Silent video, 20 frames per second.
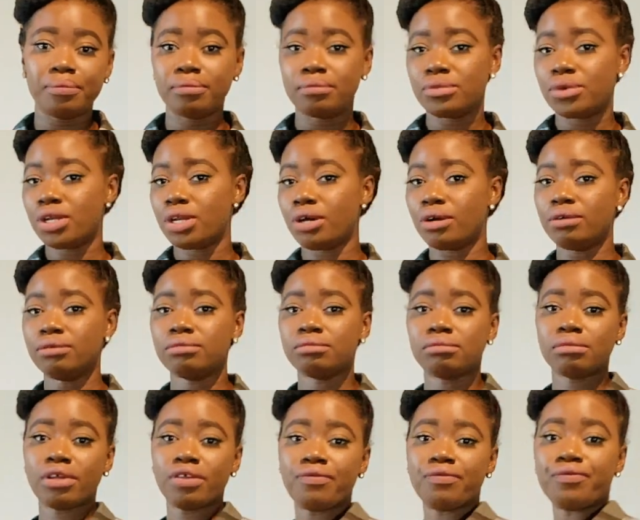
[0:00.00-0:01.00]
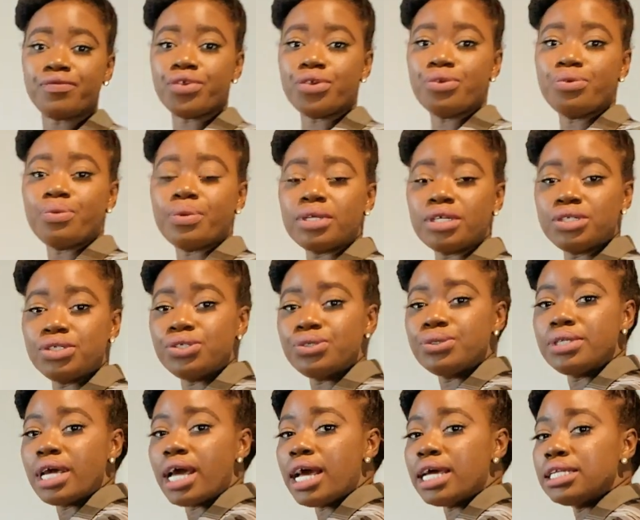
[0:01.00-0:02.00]
you know, if you want to do
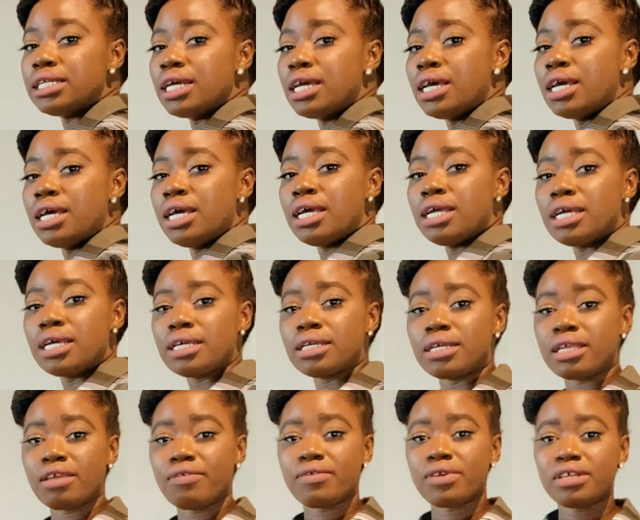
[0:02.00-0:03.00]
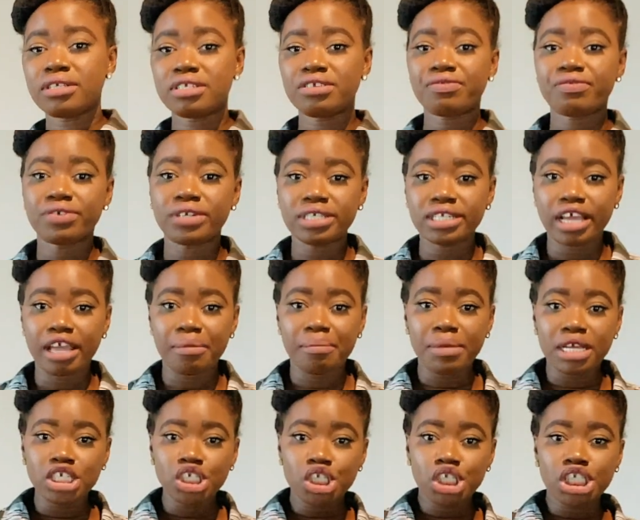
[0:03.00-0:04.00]
that, give it a different
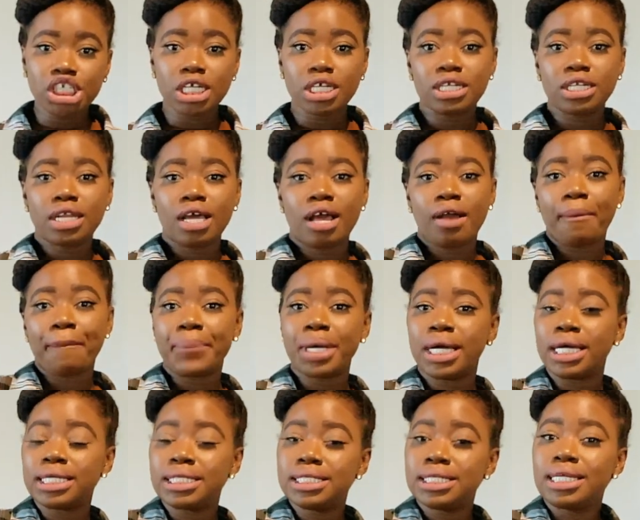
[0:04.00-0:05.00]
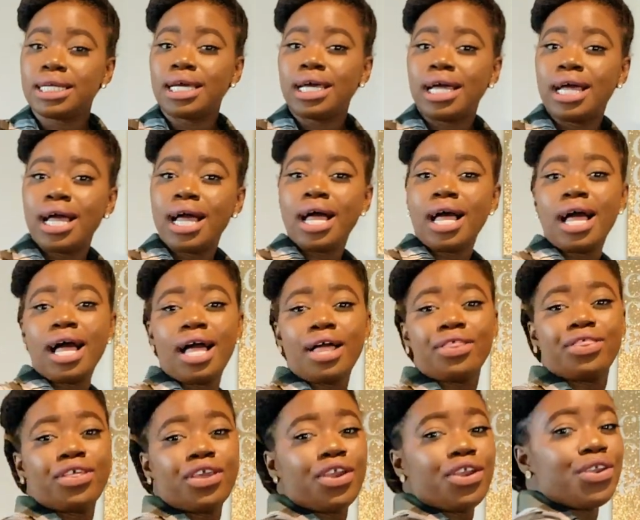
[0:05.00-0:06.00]
dimension. But
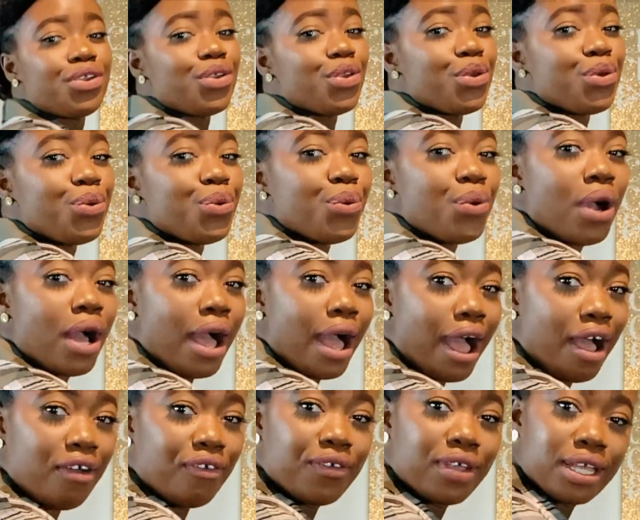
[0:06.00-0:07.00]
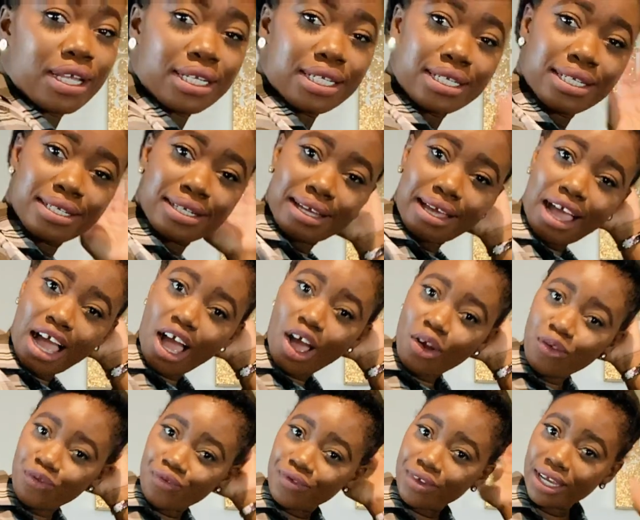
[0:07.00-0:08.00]
there you have it,
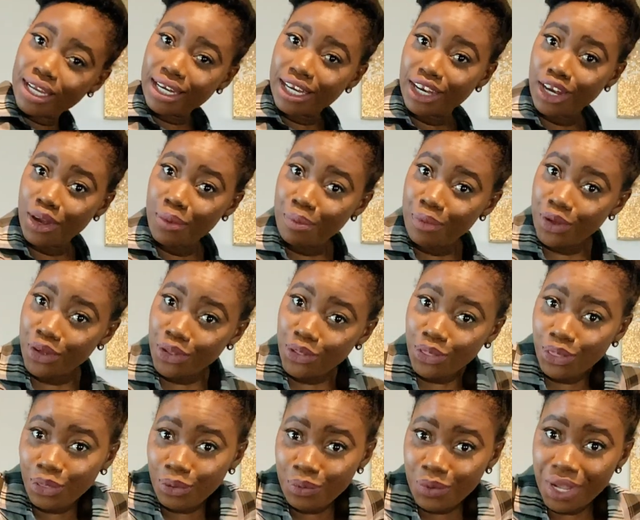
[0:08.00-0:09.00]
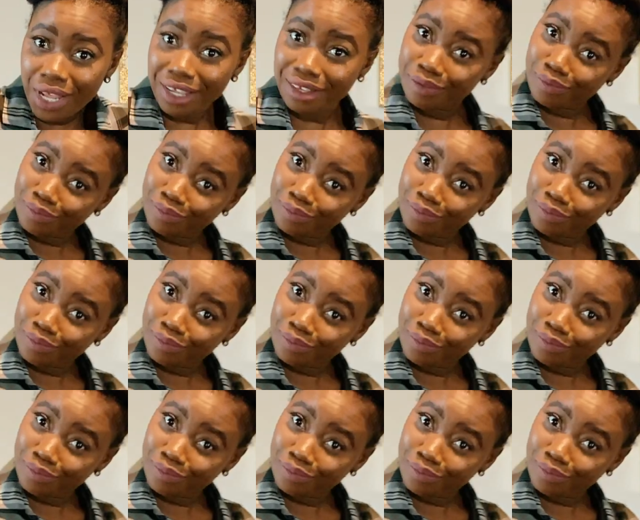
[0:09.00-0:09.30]
outfit number 3.